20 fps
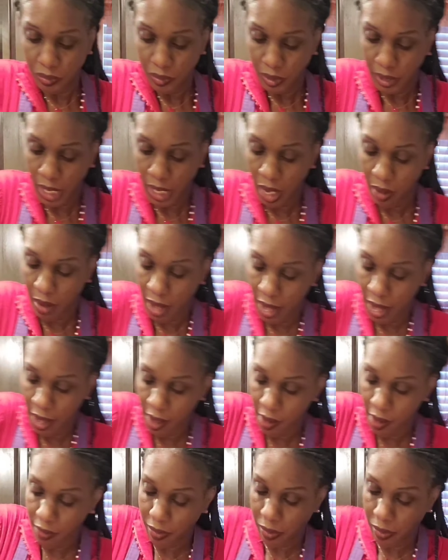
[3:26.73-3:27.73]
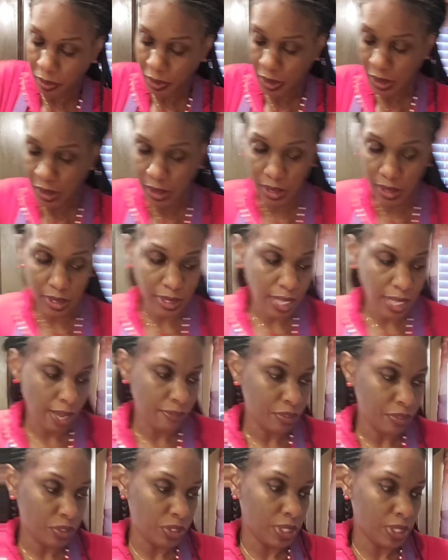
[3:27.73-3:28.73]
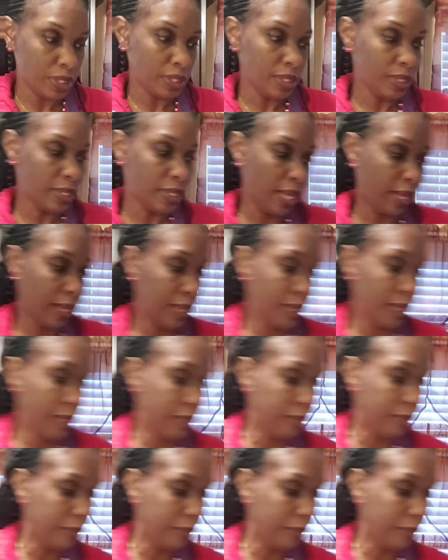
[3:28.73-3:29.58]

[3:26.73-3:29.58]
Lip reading: now I'm gonna put this to the side for just a second.